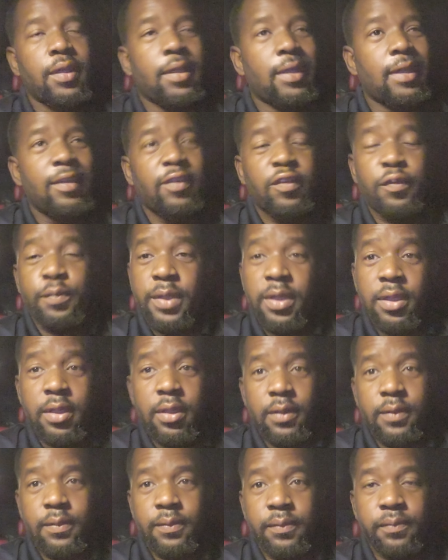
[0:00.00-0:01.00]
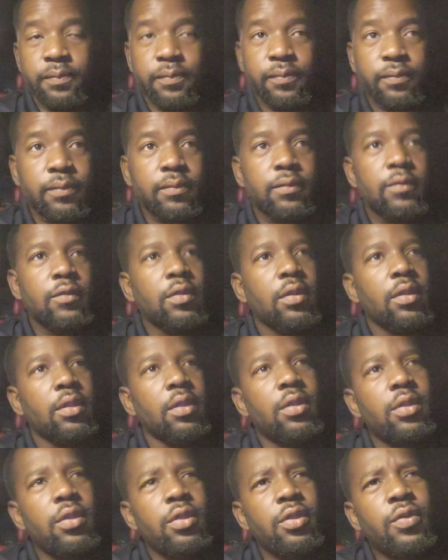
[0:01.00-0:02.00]
and that's speed.
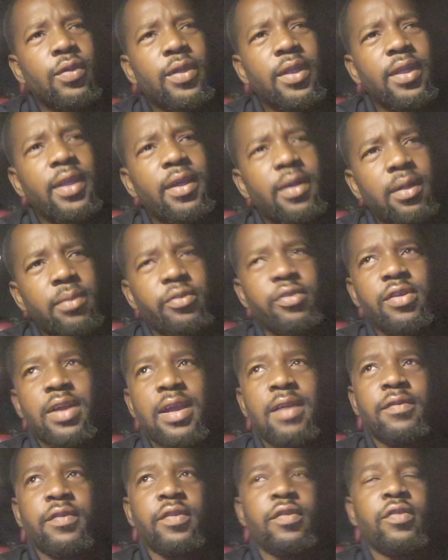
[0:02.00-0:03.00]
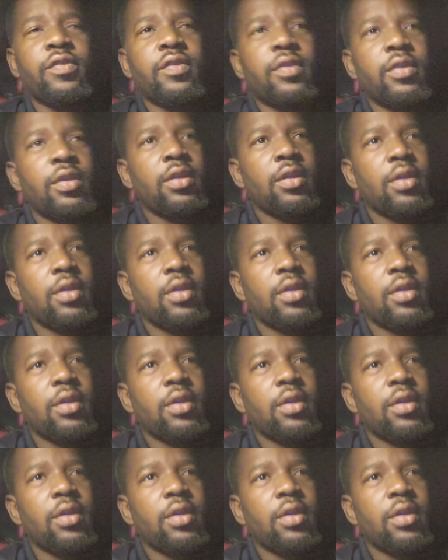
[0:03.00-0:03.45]
You can help drivers